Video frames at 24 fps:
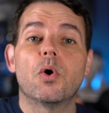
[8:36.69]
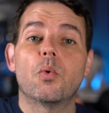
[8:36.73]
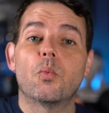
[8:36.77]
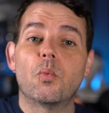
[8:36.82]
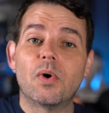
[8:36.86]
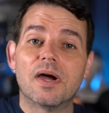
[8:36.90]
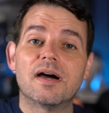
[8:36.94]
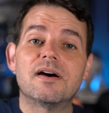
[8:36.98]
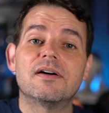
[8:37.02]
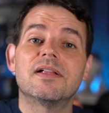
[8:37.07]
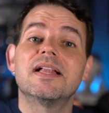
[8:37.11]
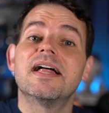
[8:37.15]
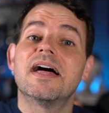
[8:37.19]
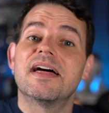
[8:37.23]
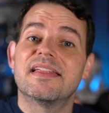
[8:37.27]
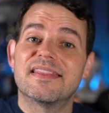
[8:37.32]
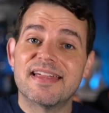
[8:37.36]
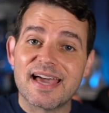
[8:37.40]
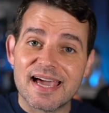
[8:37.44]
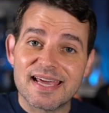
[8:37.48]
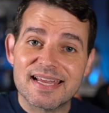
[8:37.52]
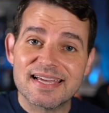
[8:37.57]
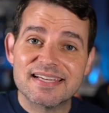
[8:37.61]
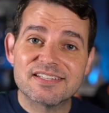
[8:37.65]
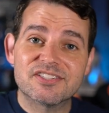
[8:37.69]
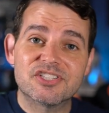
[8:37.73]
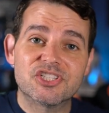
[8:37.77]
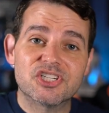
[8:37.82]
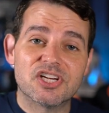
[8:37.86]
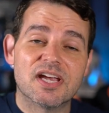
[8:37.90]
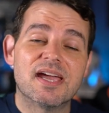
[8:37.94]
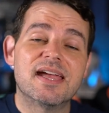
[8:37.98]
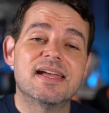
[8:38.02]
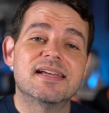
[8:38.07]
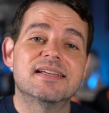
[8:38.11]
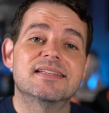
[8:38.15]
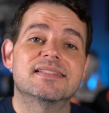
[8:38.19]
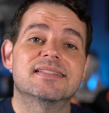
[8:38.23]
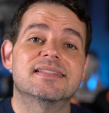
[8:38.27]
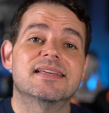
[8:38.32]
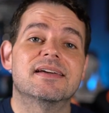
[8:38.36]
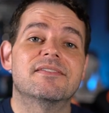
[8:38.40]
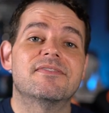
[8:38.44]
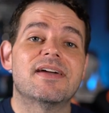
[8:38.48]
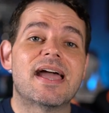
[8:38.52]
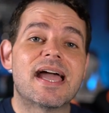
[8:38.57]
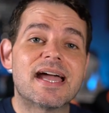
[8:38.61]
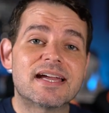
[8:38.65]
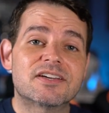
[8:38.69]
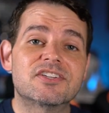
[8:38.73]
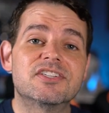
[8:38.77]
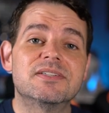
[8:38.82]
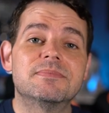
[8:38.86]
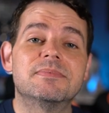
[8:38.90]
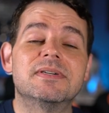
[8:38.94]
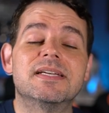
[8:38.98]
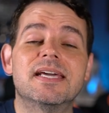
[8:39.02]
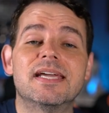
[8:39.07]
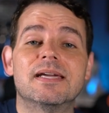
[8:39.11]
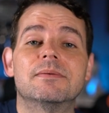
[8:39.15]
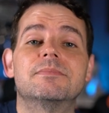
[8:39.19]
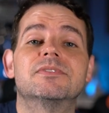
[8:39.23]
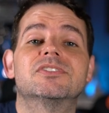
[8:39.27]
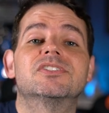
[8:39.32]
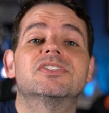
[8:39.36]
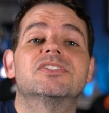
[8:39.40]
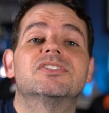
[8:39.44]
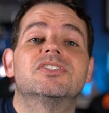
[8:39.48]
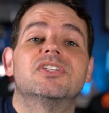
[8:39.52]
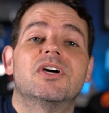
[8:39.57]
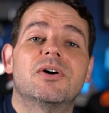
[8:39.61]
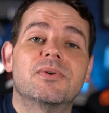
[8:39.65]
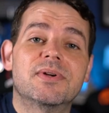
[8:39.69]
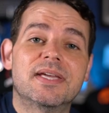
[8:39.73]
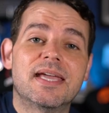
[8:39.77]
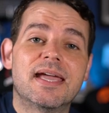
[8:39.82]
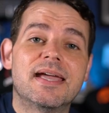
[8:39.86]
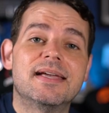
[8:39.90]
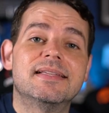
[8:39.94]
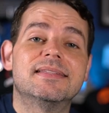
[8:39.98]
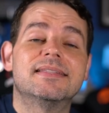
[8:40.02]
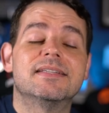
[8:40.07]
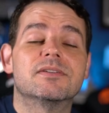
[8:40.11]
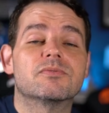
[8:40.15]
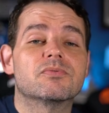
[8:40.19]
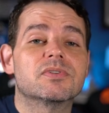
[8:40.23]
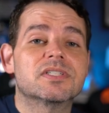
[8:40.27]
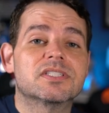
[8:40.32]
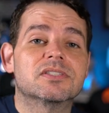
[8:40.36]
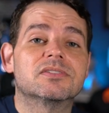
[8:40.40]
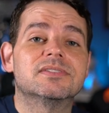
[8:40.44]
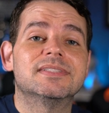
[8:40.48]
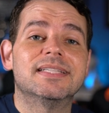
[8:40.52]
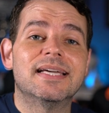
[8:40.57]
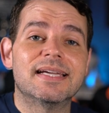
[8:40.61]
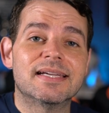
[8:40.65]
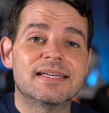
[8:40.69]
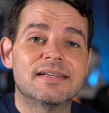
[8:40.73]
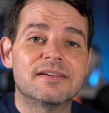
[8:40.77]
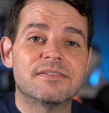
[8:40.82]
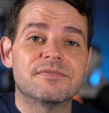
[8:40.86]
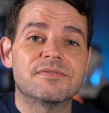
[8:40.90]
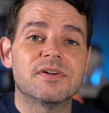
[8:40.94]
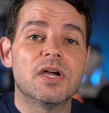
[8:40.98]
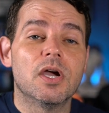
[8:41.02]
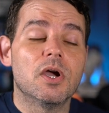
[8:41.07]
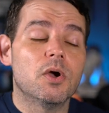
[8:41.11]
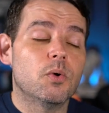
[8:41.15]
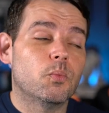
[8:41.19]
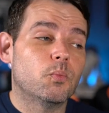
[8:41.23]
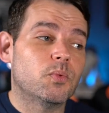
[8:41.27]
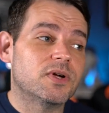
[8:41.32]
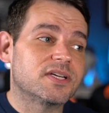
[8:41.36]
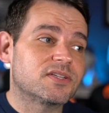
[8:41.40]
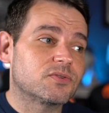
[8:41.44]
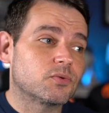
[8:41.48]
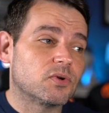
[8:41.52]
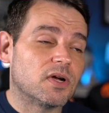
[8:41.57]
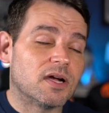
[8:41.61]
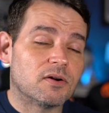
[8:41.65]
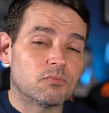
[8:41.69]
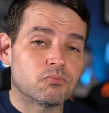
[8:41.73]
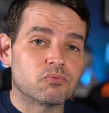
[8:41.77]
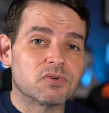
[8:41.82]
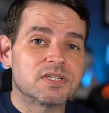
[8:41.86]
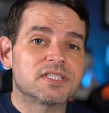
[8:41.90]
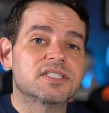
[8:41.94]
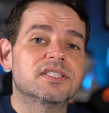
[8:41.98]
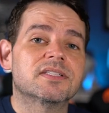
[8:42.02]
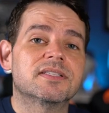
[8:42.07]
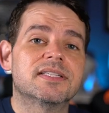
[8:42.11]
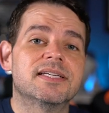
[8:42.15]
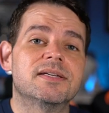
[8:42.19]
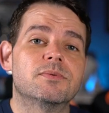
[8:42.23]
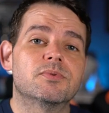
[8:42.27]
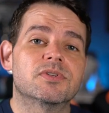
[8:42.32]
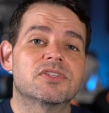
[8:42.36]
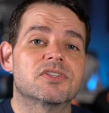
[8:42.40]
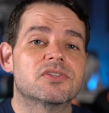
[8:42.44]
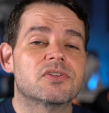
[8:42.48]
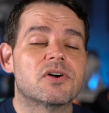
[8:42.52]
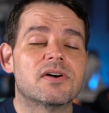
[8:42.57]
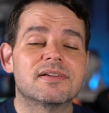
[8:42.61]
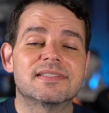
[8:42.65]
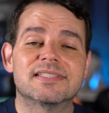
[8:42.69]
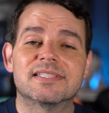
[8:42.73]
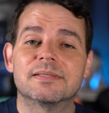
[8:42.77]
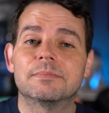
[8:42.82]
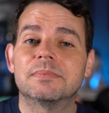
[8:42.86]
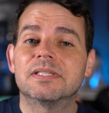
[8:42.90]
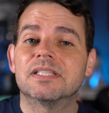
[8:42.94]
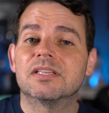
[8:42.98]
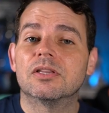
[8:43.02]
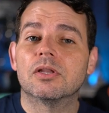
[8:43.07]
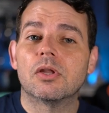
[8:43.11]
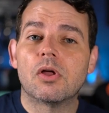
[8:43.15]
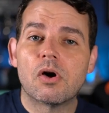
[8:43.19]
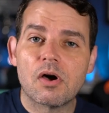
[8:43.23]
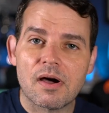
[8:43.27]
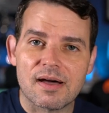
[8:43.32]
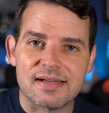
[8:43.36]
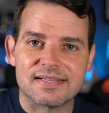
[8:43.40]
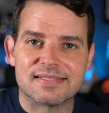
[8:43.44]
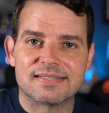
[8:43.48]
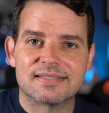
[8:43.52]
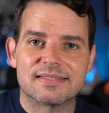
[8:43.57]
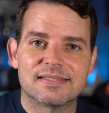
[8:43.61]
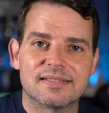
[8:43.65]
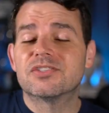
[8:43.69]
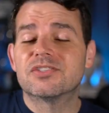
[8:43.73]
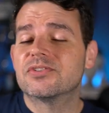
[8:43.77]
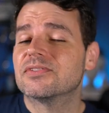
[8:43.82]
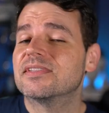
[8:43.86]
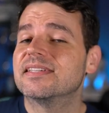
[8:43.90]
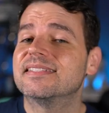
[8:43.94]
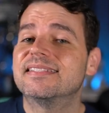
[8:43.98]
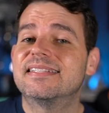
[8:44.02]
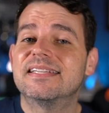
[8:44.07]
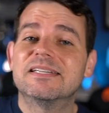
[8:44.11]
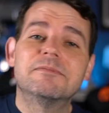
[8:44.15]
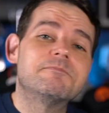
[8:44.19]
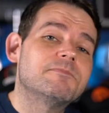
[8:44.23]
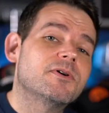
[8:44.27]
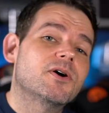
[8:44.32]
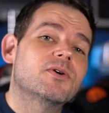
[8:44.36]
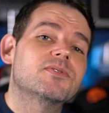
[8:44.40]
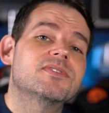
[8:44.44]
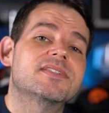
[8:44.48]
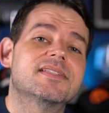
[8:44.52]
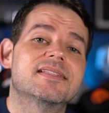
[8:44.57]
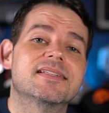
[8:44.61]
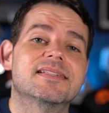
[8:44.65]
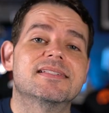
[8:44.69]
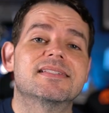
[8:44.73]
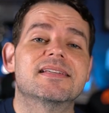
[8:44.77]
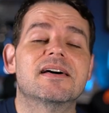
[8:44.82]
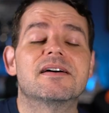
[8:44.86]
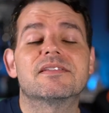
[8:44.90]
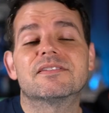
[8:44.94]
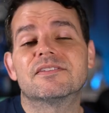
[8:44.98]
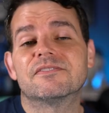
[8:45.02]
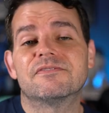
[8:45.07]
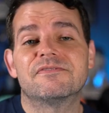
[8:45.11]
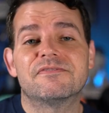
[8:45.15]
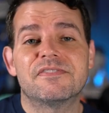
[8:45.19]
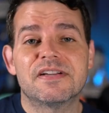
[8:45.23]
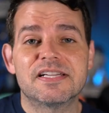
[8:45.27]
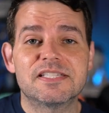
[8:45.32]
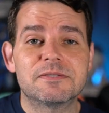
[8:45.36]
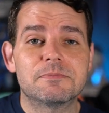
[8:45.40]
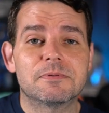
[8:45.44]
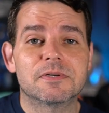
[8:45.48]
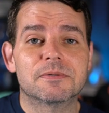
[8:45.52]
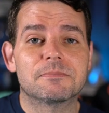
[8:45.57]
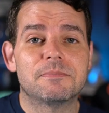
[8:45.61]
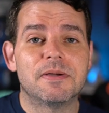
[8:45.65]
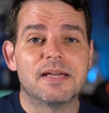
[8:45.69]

Well, that has changed. They've actually been able to locate the original negative, which originally was thought to be lost. So they did post this on their Facebook